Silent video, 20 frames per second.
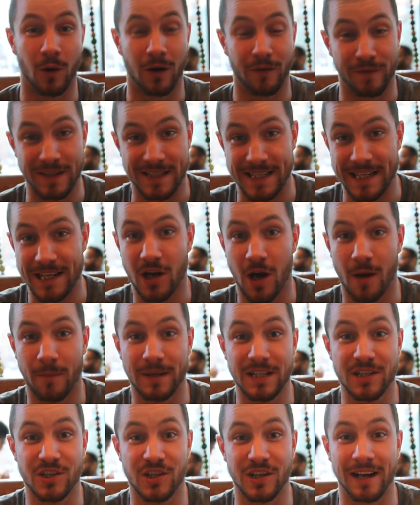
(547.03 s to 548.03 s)
or a physique
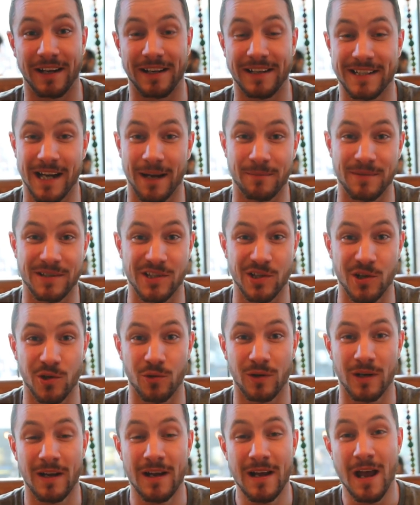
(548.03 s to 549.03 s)
competition anytime
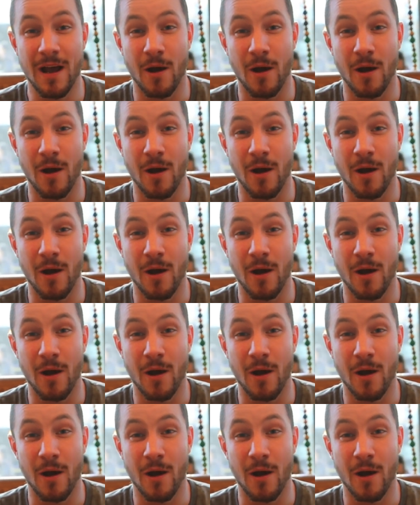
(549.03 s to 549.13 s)
soon?